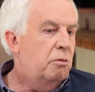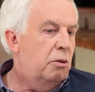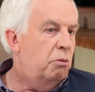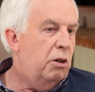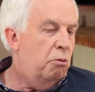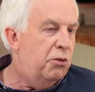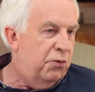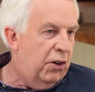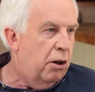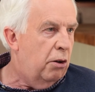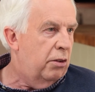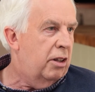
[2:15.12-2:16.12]
we
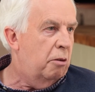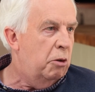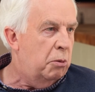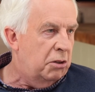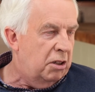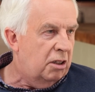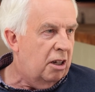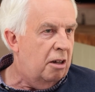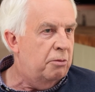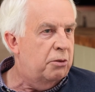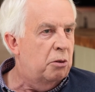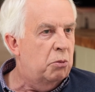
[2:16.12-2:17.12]
felt that we wanted to
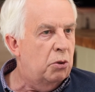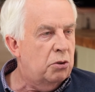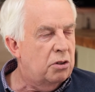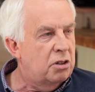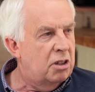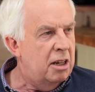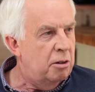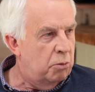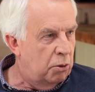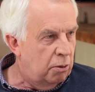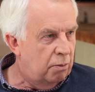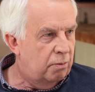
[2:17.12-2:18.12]
go for a more
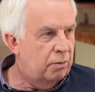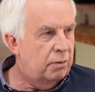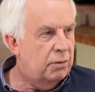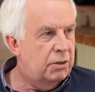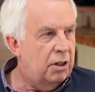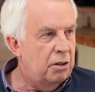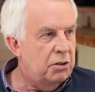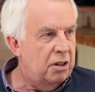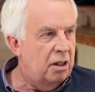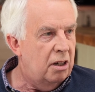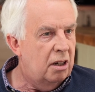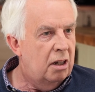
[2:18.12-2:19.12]
sustainable
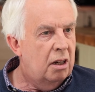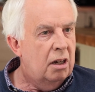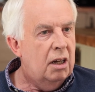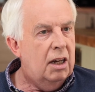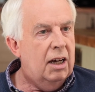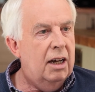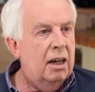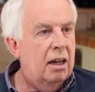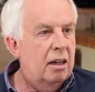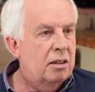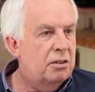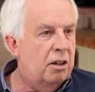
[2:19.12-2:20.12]
solution.
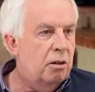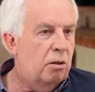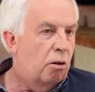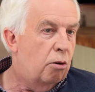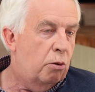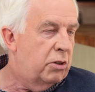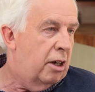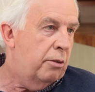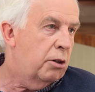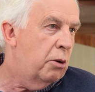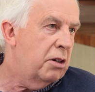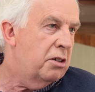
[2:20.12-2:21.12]
So oil was out of
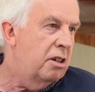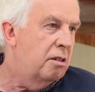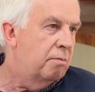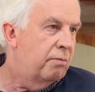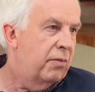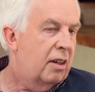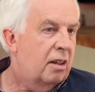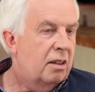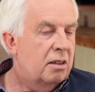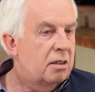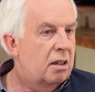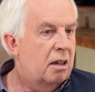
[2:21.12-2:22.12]
the question.
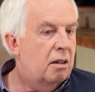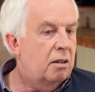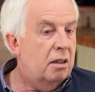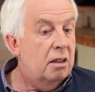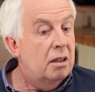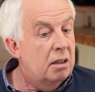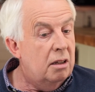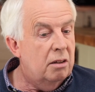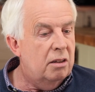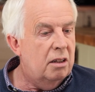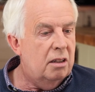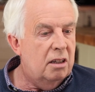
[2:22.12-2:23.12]
So
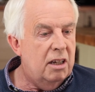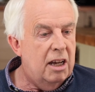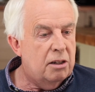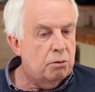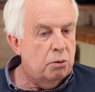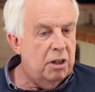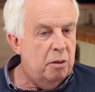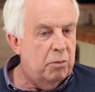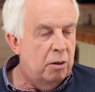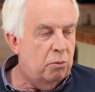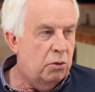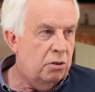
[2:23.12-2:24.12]
the air source heat
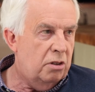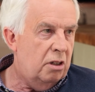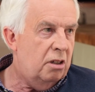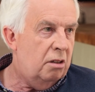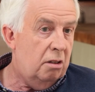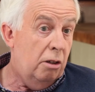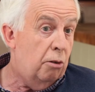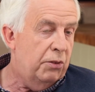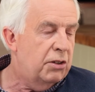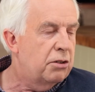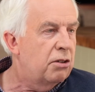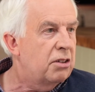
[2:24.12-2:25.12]
pump was the
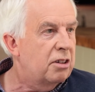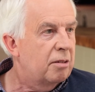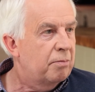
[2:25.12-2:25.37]
obvious choice.